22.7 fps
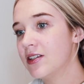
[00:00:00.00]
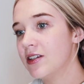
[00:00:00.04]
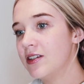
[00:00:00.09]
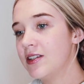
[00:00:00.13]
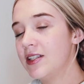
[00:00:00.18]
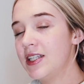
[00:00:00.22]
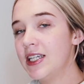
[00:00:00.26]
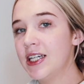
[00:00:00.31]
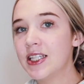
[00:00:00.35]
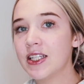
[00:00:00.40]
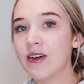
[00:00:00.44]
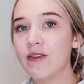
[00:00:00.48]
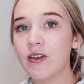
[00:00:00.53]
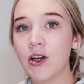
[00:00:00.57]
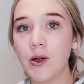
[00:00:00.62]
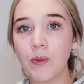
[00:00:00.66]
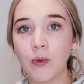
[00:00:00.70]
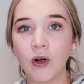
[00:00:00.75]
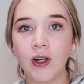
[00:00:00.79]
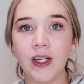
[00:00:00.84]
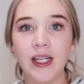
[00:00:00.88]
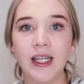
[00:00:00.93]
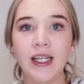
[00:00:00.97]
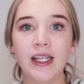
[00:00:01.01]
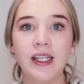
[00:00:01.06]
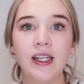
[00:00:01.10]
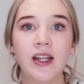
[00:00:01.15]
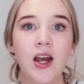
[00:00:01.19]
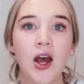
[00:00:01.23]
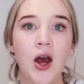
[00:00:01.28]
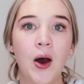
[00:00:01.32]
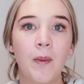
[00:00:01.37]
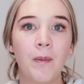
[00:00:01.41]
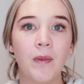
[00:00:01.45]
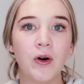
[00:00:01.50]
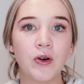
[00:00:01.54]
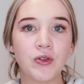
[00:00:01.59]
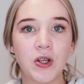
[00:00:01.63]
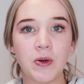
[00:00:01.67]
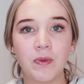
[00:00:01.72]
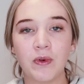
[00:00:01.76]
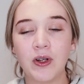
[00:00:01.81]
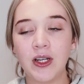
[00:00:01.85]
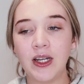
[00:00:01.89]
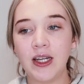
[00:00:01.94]
So stickers I've already brought in. I'm
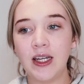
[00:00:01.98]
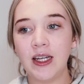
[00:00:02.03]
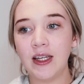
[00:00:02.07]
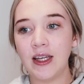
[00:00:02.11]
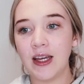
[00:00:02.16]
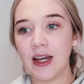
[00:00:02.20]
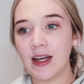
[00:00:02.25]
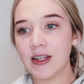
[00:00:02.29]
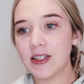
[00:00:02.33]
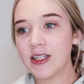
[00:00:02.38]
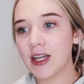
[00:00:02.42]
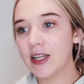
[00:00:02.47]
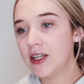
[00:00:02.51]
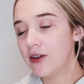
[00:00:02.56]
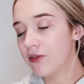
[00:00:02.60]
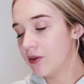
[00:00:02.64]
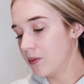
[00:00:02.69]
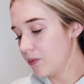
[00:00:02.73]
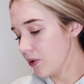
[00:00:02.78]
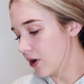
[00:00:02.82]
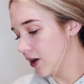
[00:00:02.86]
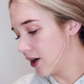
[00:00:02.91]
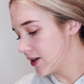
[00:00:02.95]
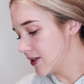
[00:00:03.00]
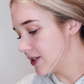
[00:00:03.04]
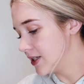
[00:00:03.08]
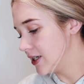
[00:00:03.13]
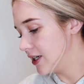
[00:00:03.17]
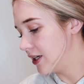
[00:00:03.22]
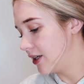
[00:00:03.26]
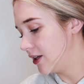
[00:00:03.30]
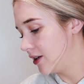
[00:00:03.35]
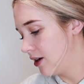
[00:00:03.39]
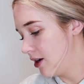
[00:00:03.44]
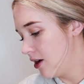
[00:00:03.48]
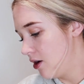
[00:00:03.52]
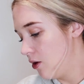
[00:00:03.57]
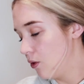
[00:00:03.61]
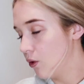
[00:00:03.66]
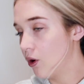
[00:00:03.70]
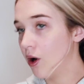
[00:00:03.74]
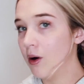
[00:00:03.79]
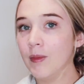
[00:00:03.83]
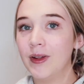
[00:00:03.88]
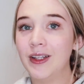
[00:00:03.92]
also bringing, yeah, 10 different products in
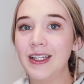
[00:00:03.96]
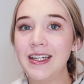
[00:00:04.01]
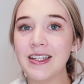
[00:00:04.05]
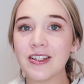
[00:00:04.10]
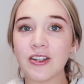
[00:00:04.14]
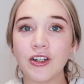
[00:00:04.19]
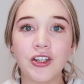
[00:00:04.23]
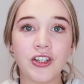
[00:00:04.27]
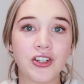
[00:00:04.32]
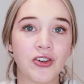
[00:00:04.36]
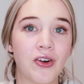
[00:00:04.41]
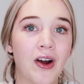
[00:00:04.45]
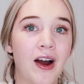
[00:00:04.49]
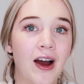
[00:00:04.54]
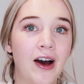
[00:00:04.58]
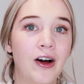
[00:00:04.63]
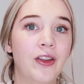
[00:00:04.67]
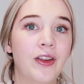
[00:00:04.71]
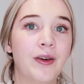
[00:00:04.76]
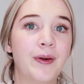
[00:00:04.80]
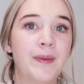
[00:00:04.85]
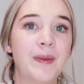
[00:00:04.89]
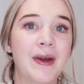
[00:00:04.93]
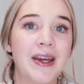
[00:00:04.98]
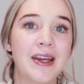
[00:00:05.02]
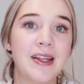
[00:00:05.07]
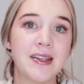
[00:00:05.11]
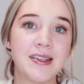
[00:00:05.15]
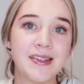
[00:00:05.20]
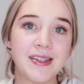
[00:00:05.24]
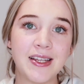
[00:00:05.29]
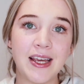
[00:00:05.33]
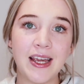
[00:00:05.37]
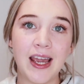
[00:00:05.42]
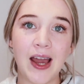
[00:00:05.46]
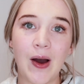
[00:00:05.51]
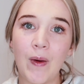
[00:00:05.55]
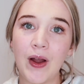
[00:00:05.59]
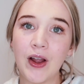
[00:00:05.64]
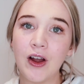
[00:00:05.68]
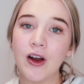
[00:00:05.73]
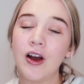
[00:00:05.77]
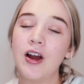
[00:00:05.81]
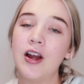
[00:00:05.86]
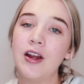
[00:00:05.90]
where I'm at least going to trial them and see how
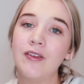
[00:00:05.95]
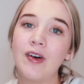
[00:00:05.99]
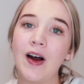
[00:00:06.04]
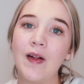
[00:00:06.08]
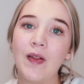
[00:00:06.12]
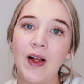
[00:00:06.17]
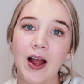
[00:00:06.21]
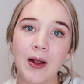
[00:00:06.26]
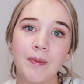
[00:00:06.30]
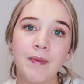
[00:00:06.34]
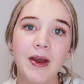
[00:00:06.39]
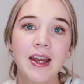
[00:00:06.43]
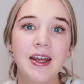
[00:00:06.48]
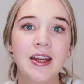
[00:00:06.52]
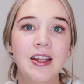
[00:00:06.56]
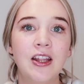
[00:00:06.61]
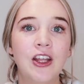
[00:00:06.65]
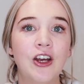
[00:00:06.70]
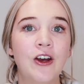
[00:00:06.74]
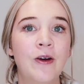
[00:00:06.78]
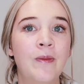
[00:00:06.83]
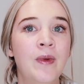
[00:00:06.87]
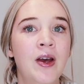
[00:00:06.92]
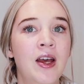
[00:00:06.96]
I go, if I like making them.